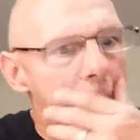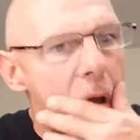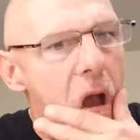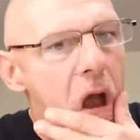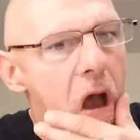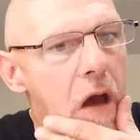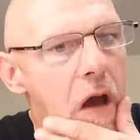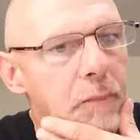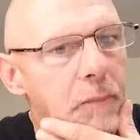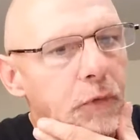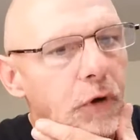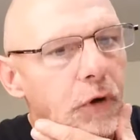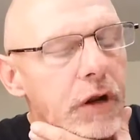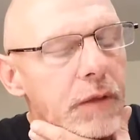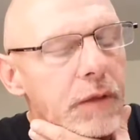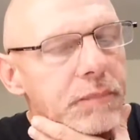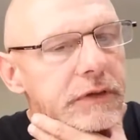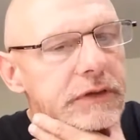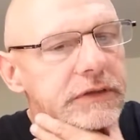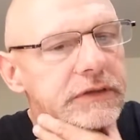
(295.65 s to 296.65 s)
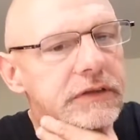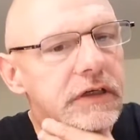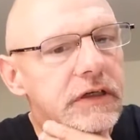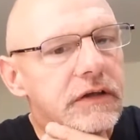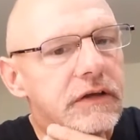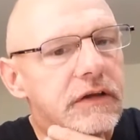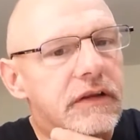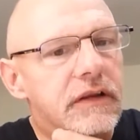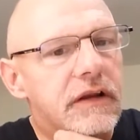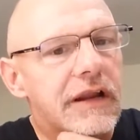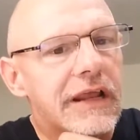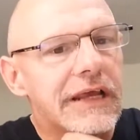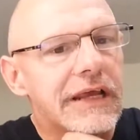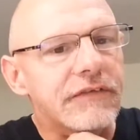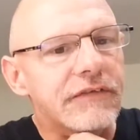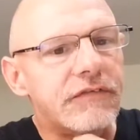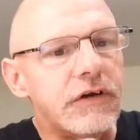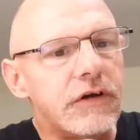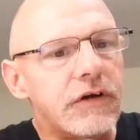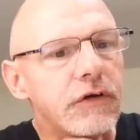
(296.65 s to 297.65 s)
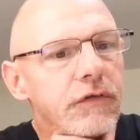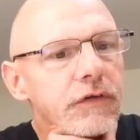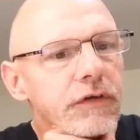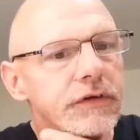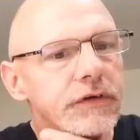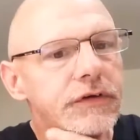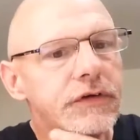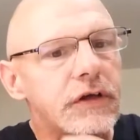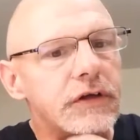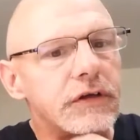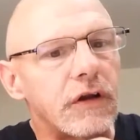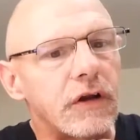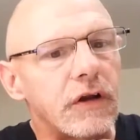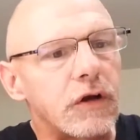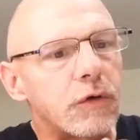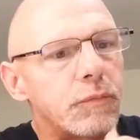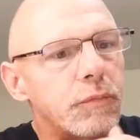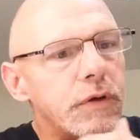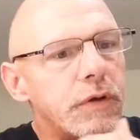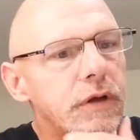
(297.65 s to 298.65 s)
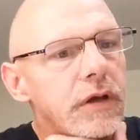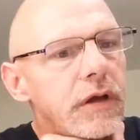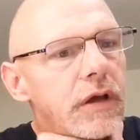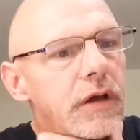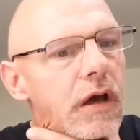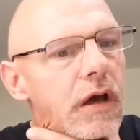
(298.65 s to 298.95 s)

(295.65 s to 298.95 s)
I brought up in the last video, the Sons of Liberty.